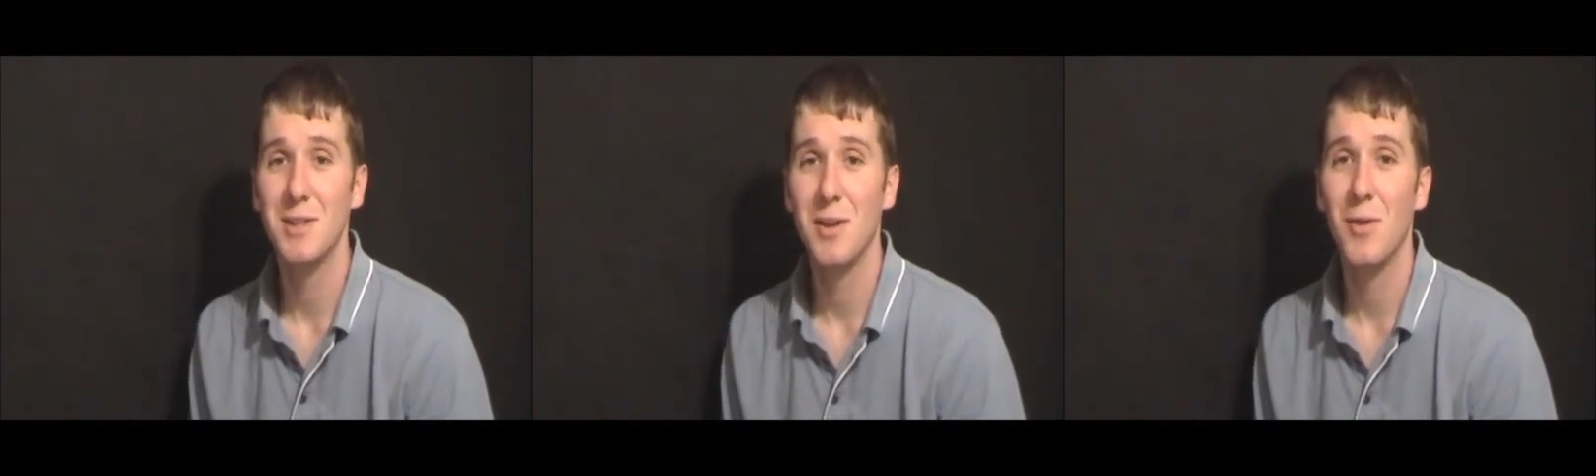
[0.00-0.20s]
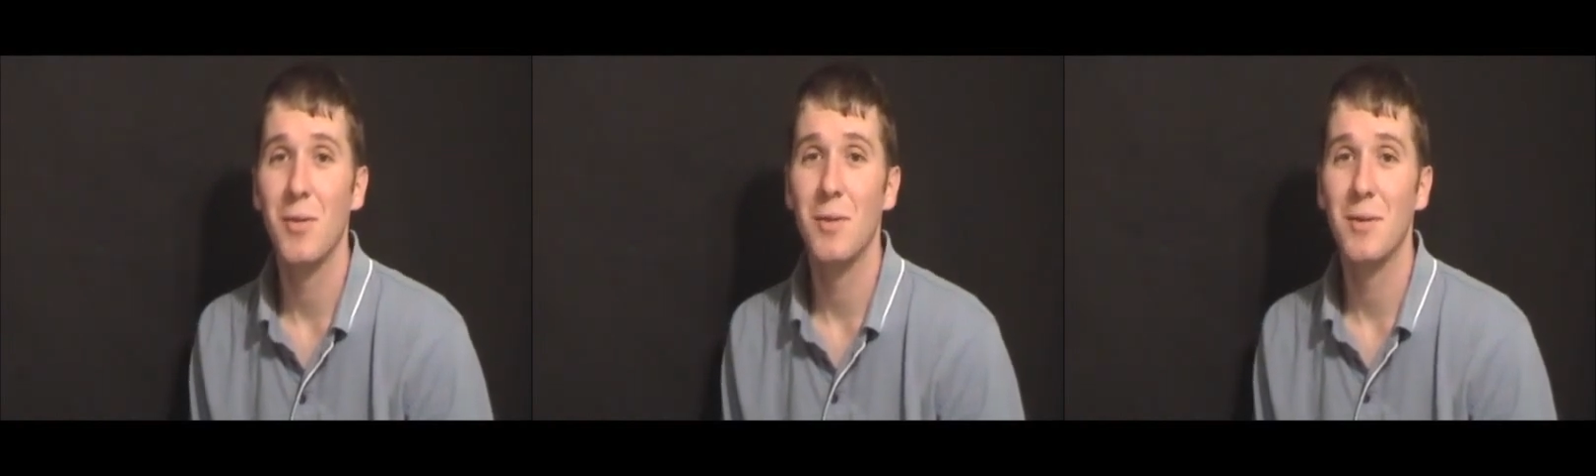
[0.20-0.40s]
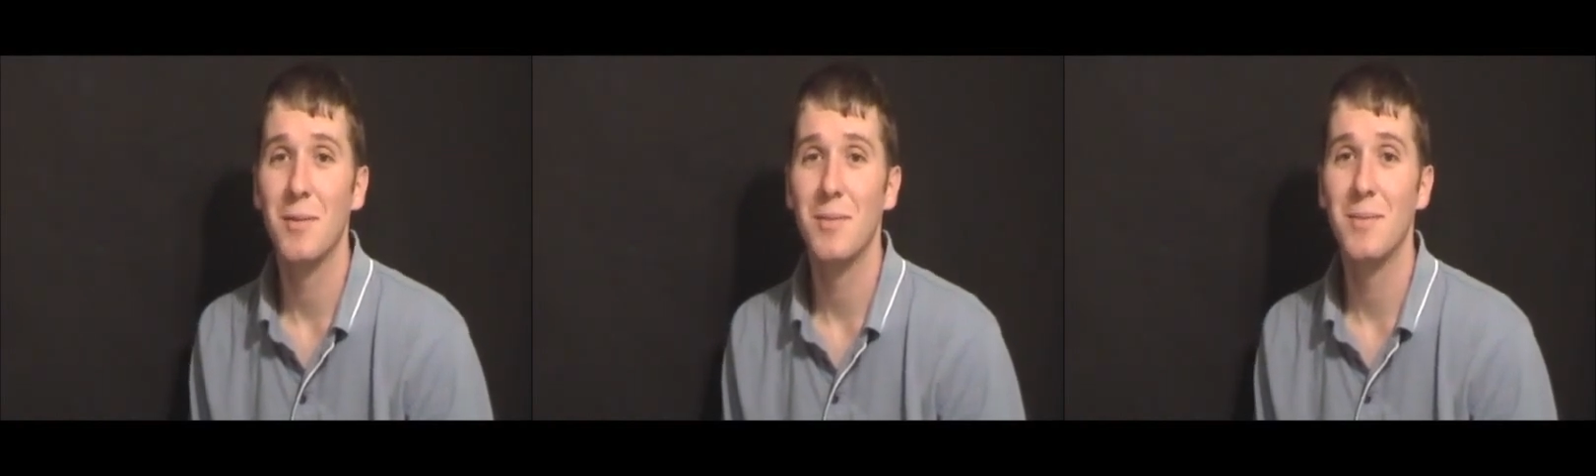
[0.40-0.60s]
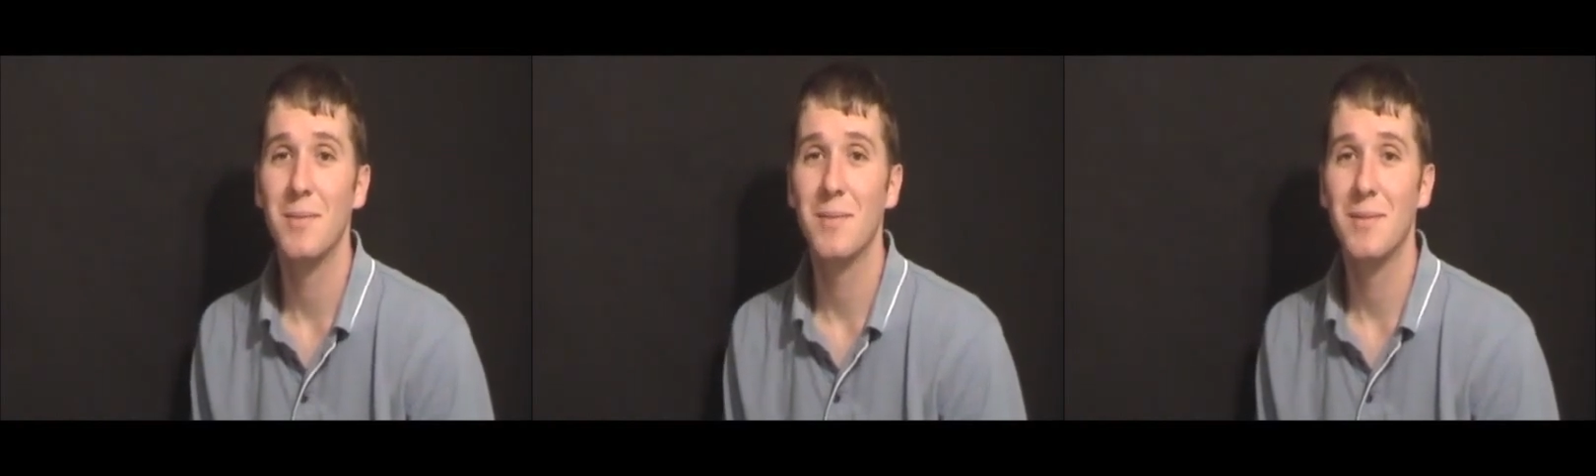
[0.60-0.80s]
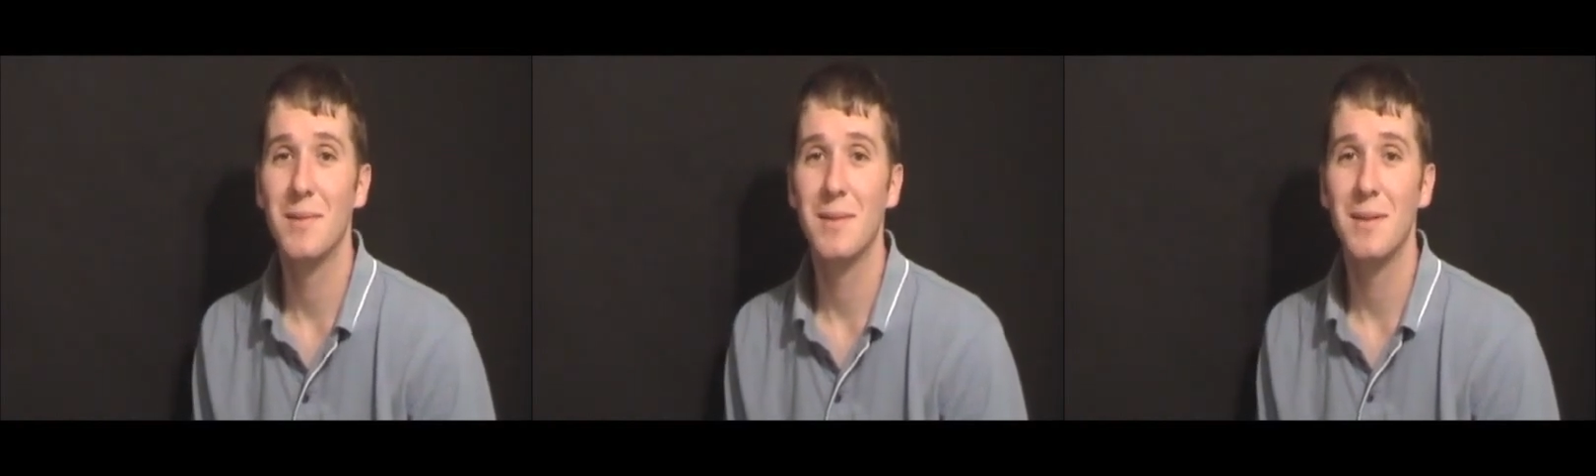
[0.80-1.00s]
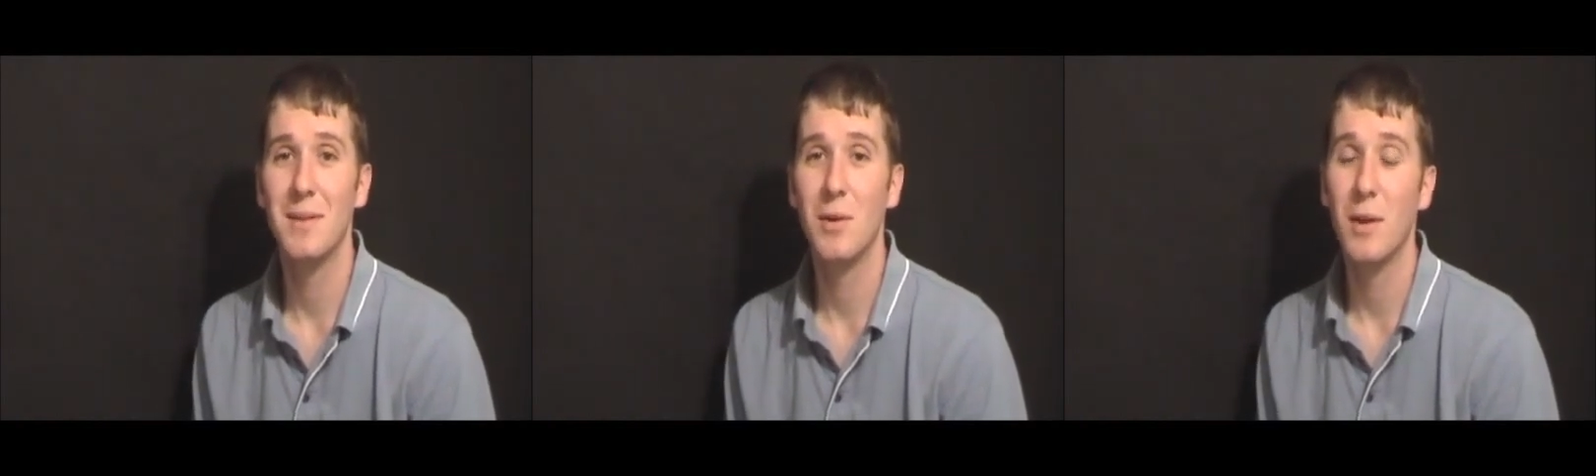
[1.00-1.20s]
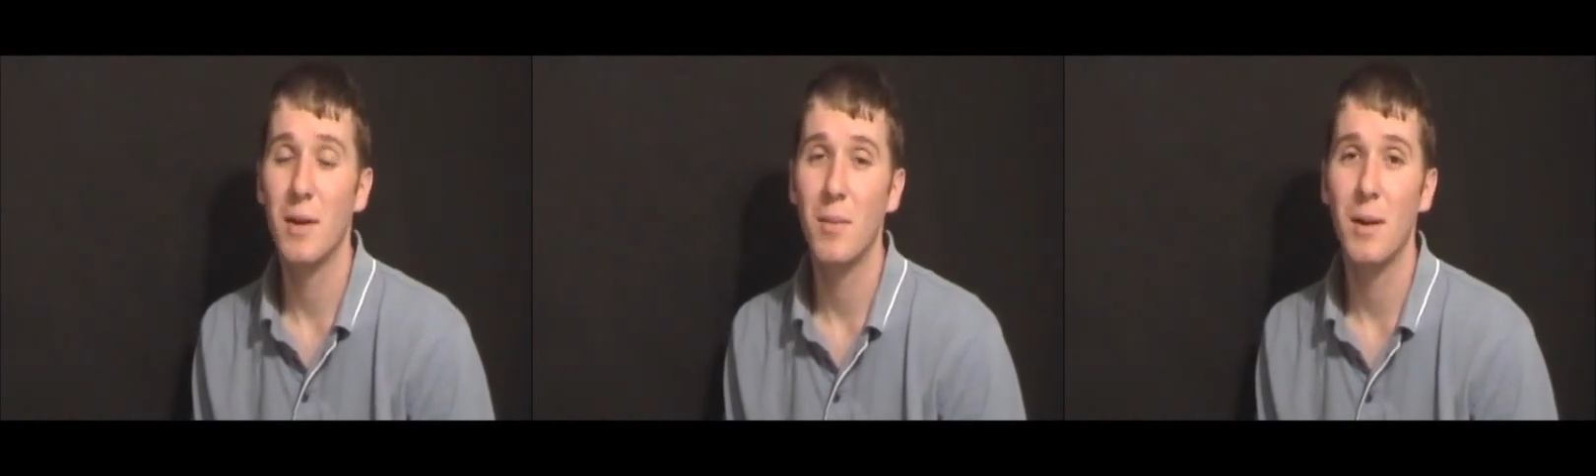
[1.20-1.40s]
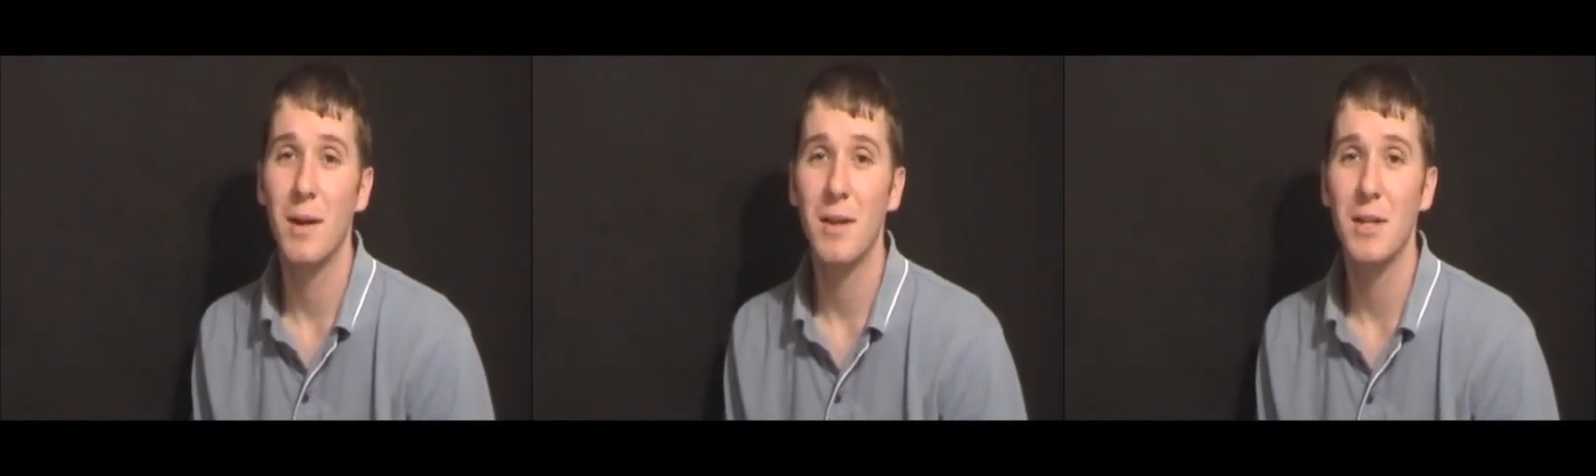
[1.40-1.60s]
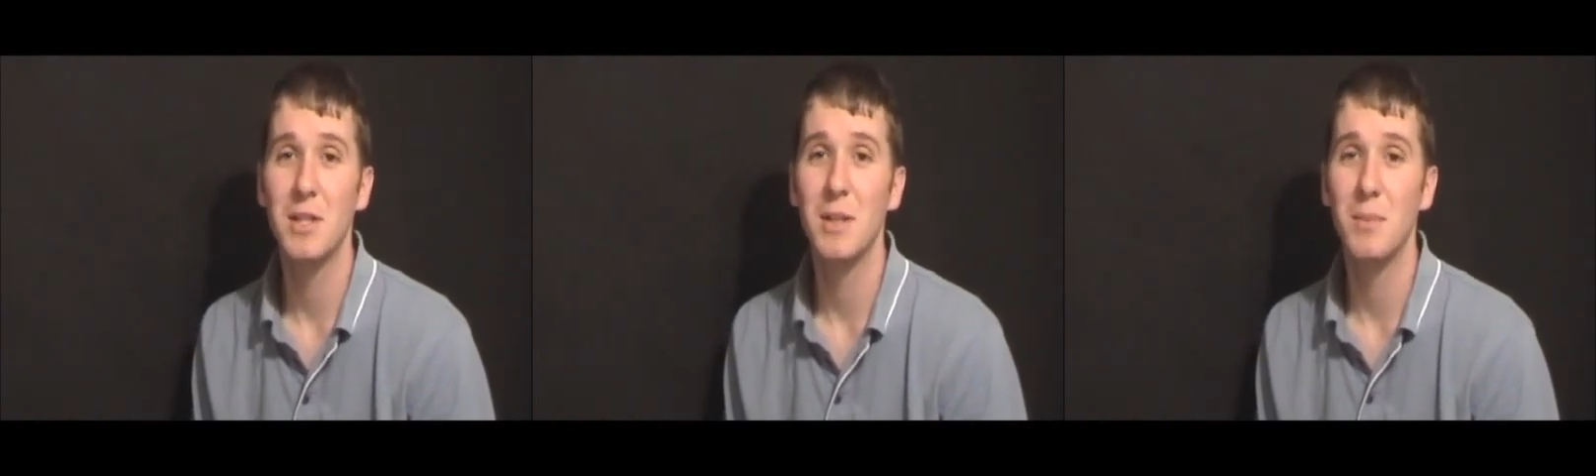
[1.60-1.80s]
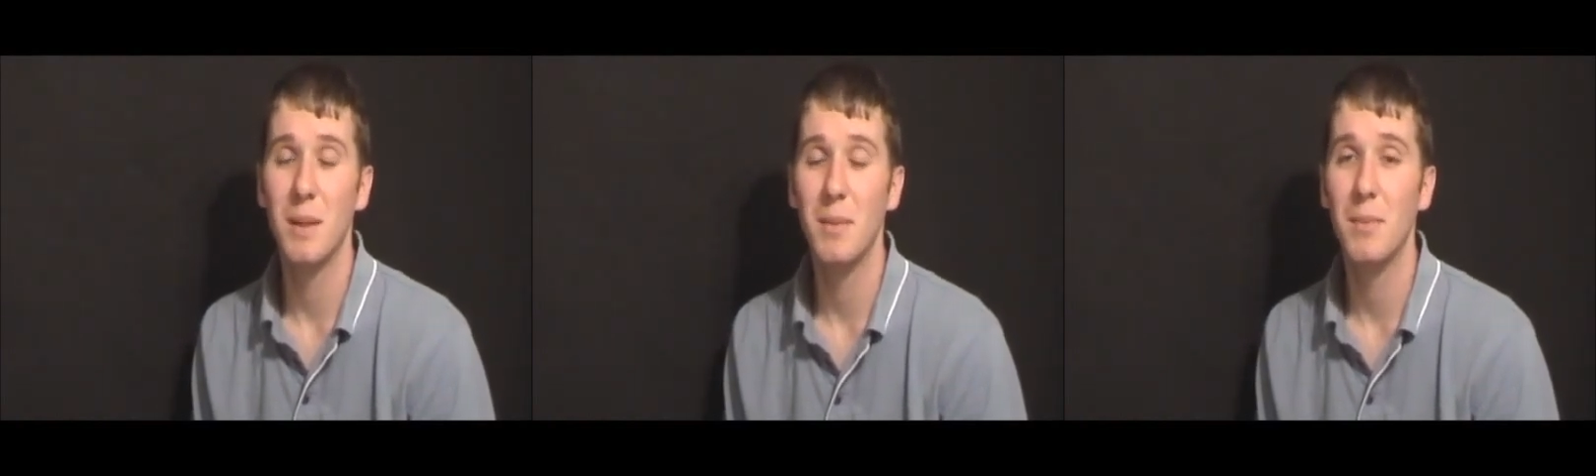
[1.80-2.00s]
told everybody that
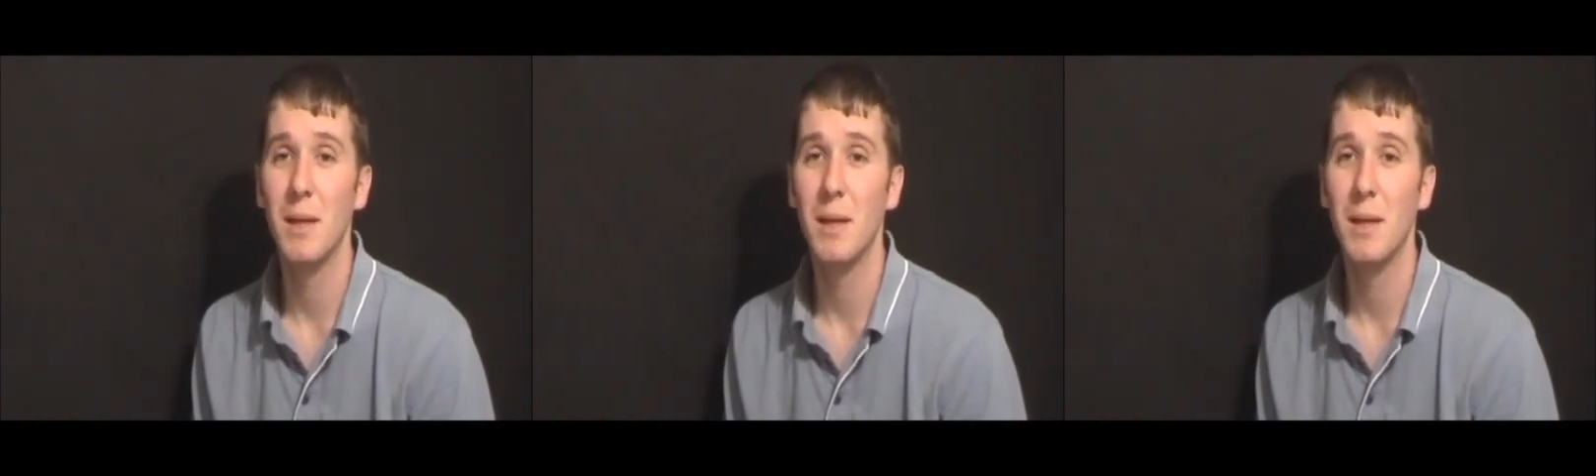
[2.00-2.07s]
she beat